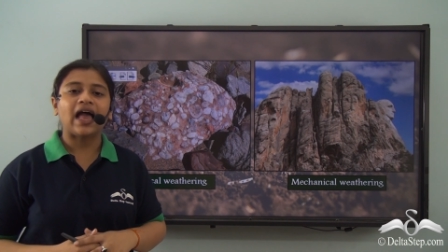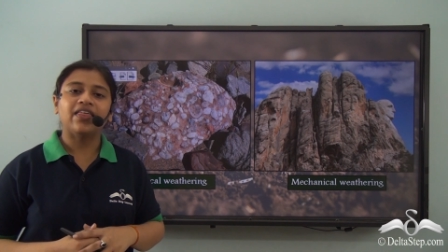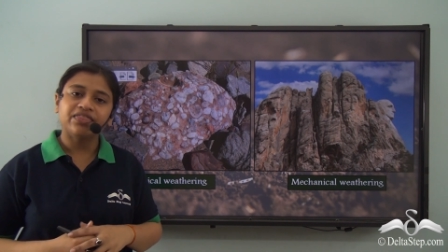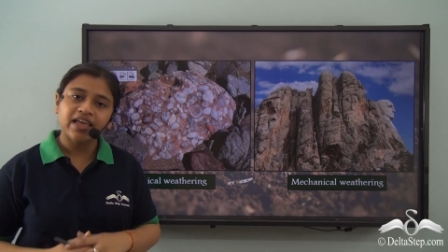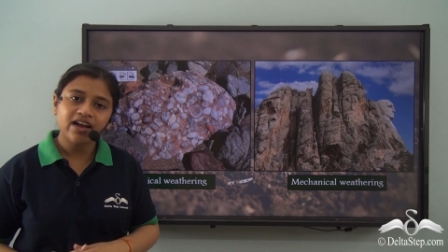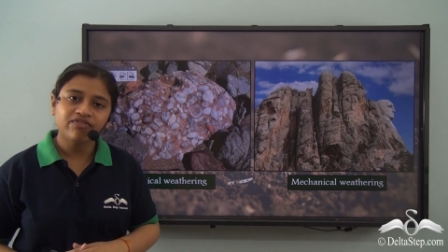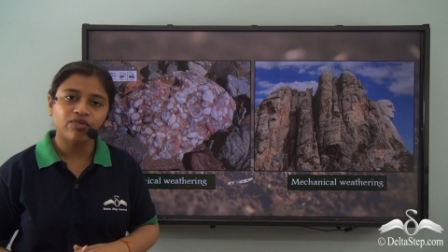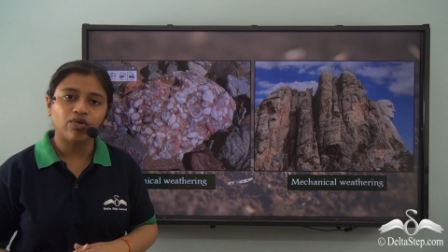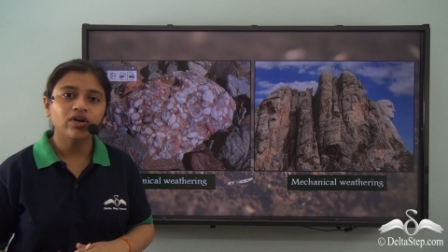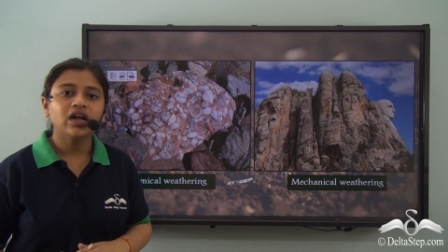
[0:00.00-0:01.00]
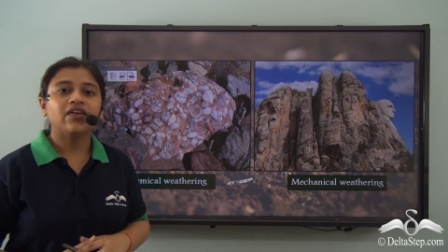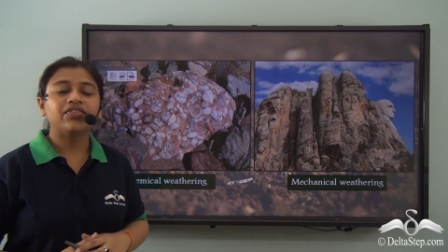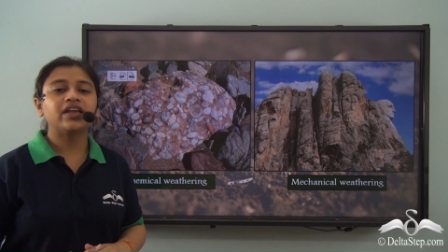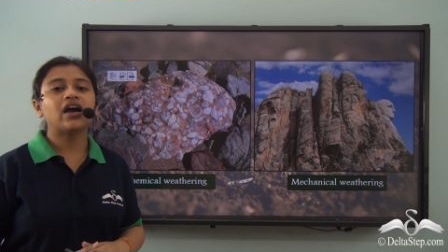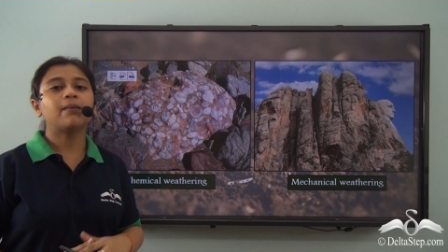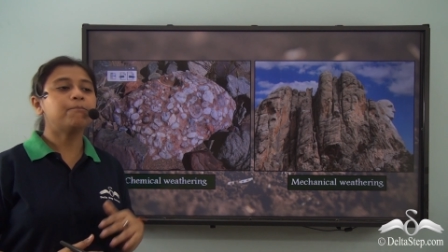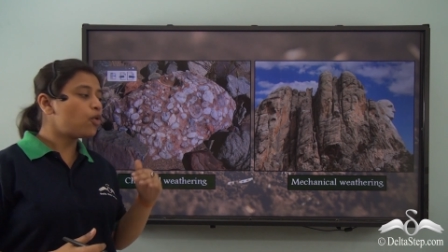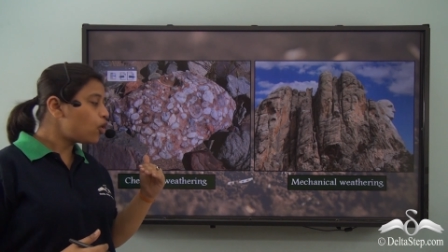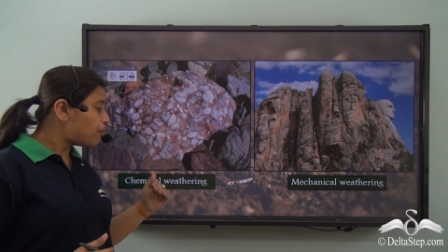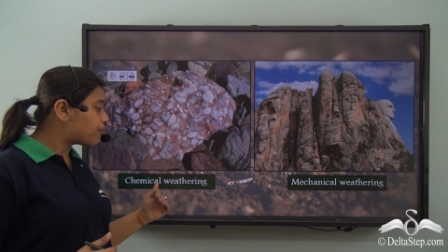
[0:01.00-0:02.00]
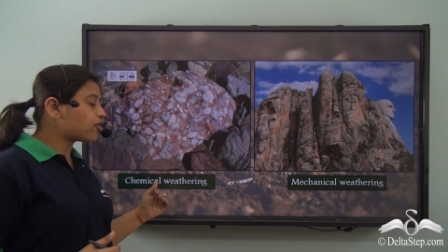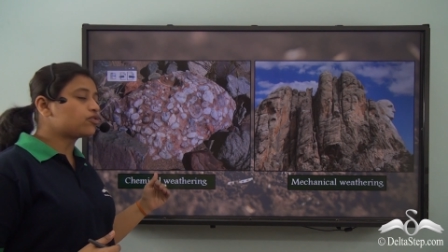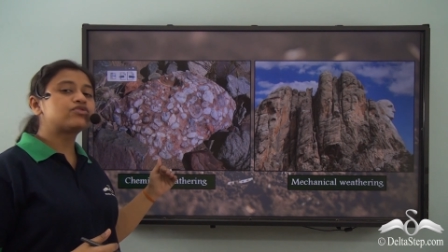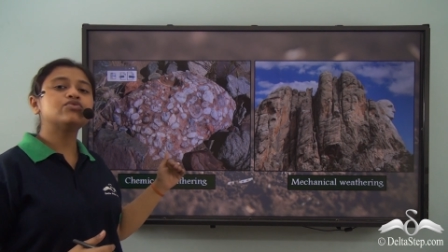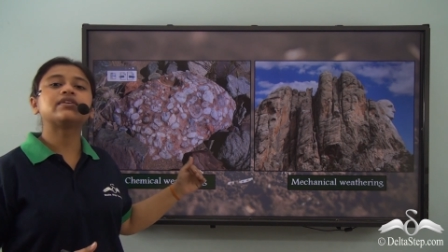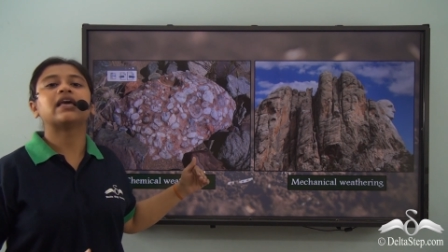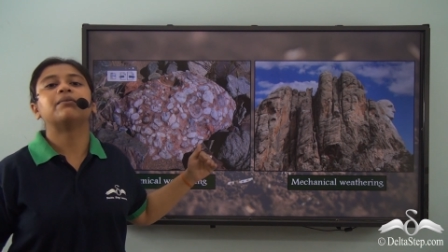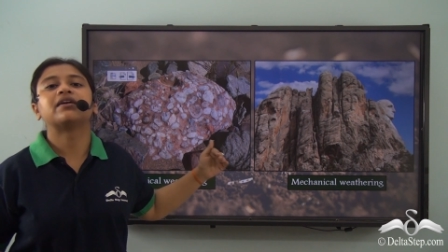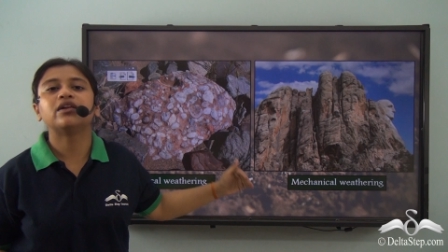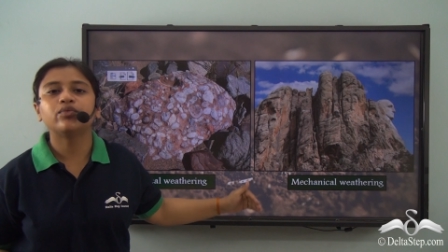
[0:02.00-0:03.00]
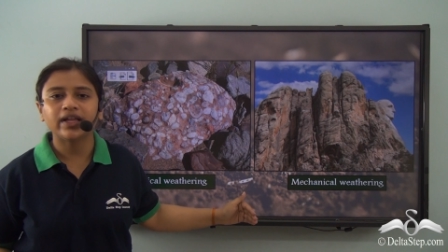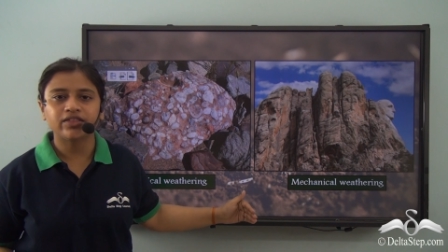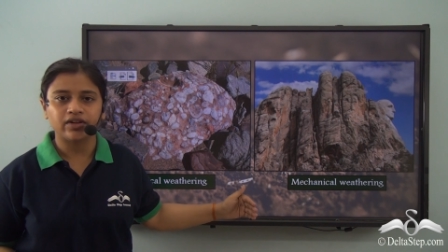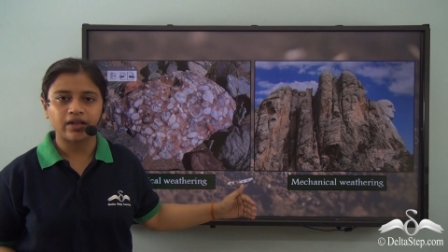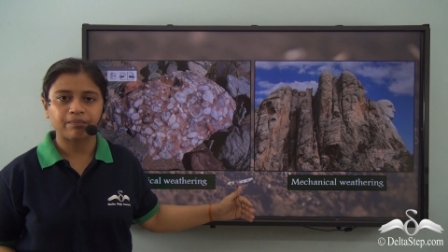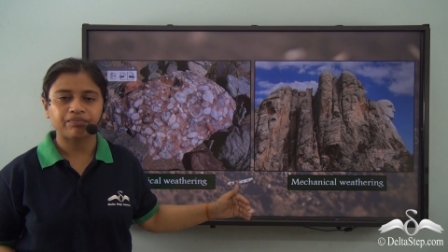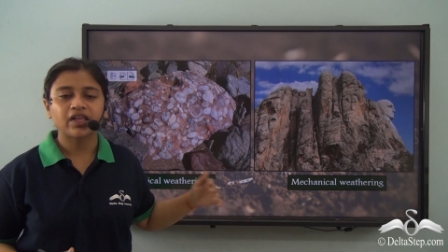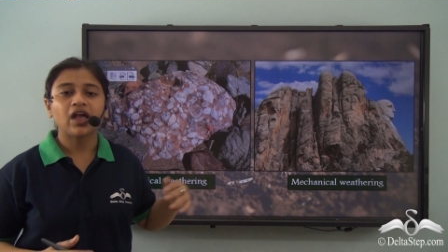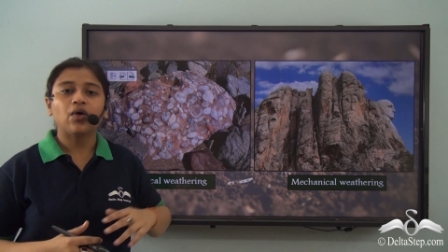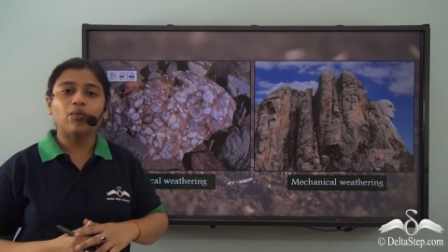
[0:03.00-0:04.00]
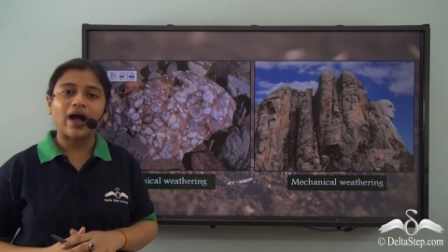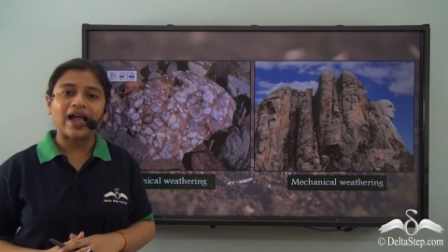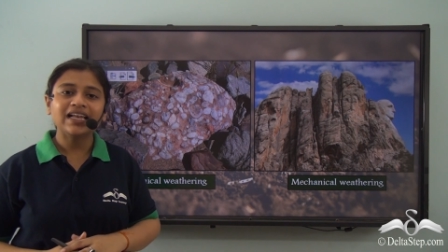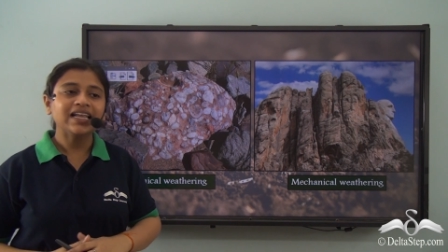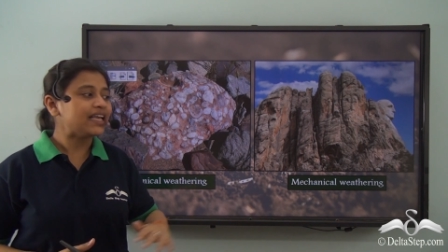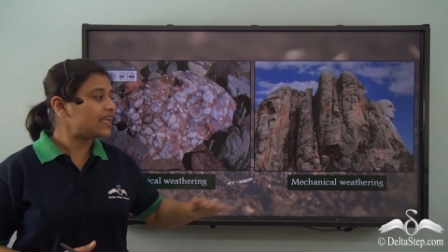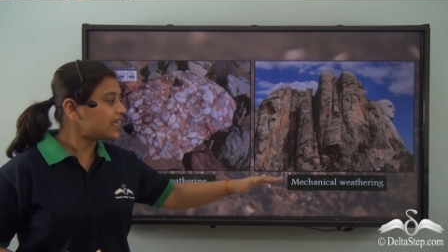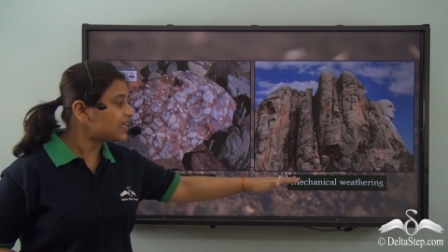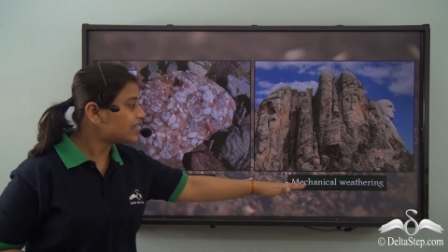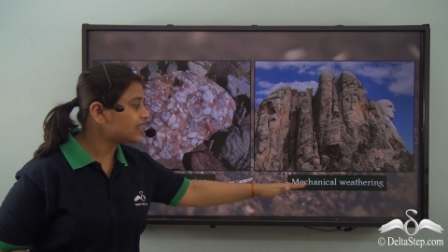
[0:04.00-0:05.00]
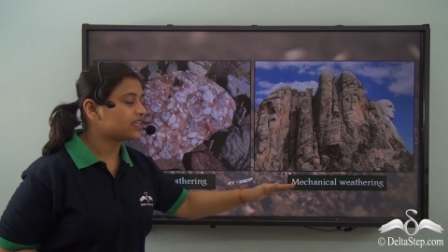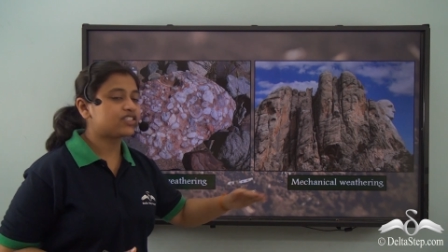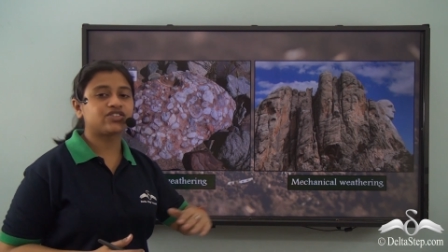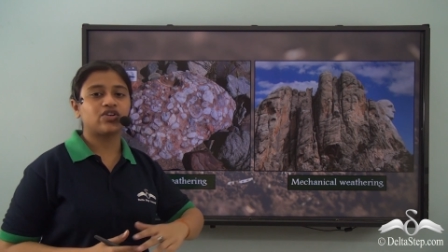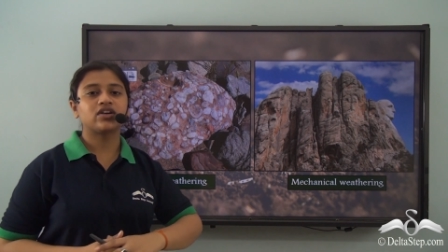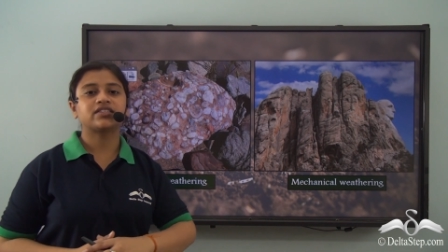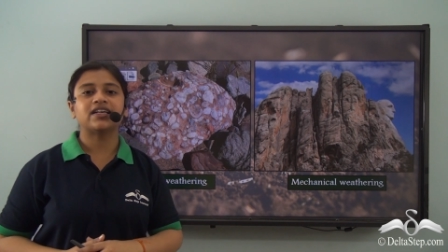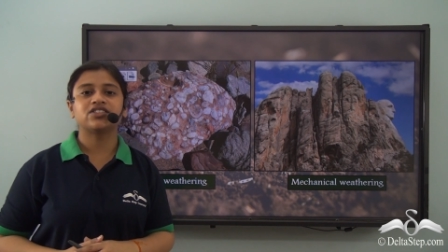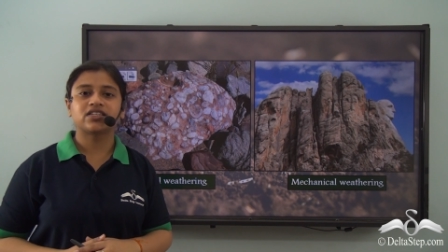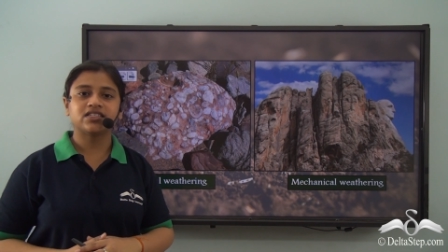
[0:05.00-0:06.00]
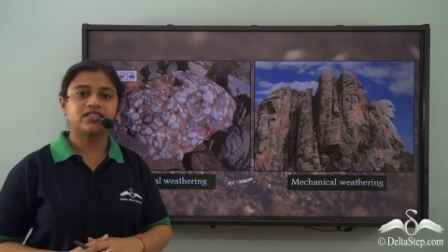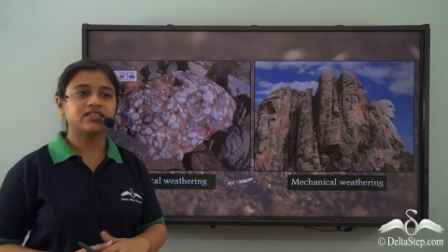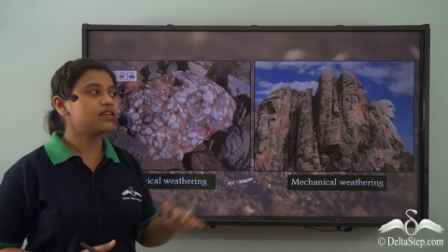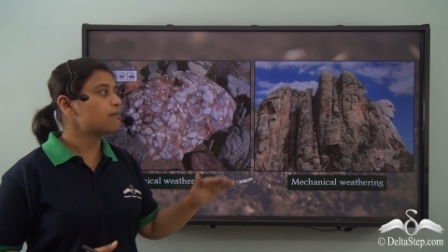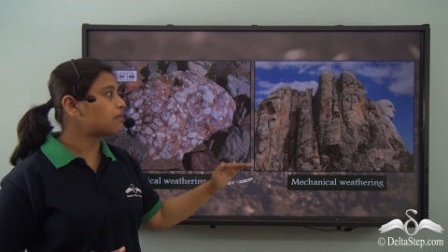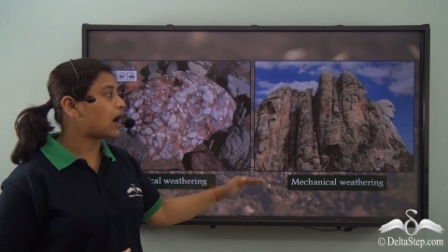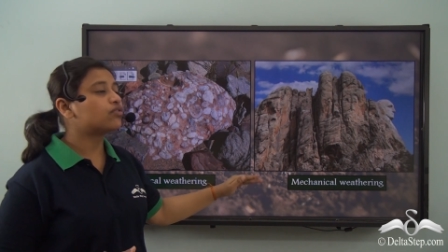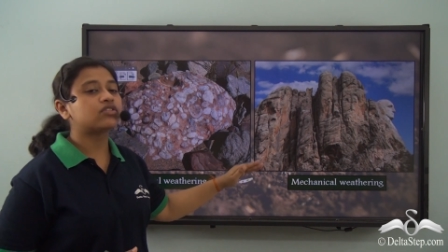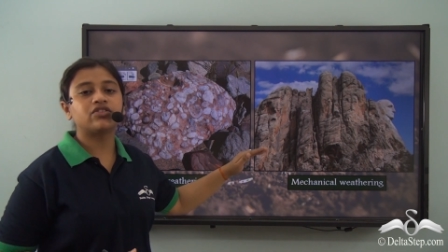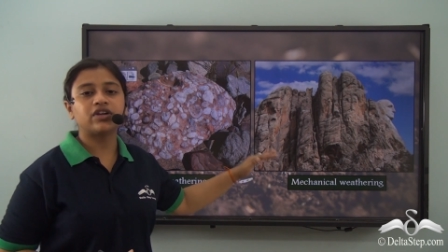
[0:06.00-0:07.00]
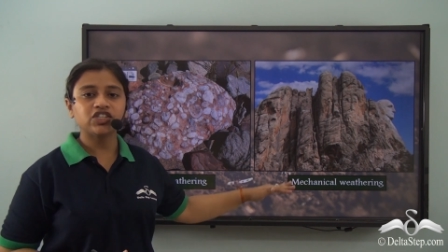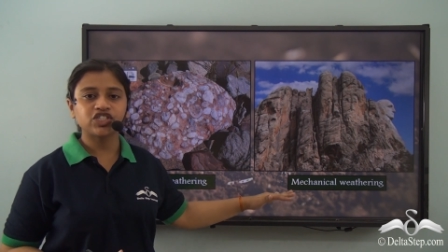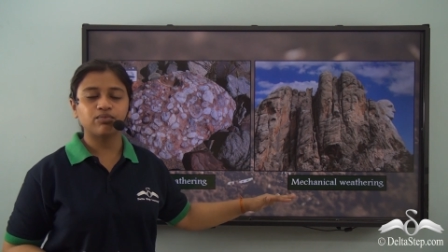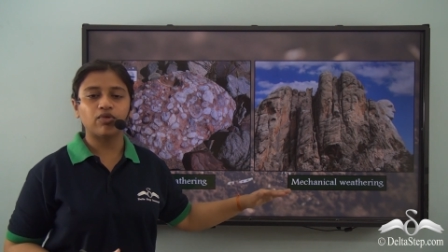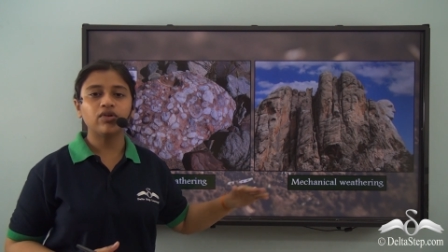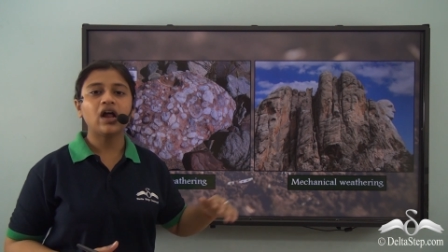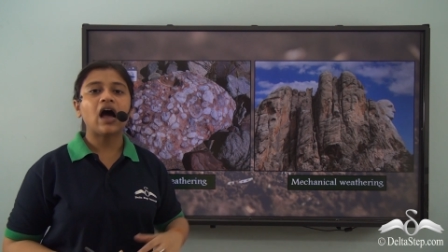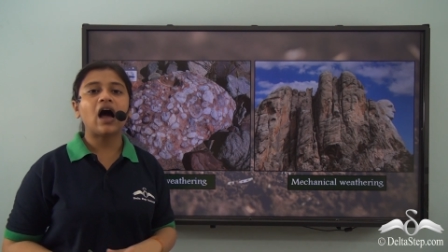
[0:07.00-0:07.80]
And therefore, they are more prone to chemical weathering while igneous rocks, as you can see, Mount Rushmore,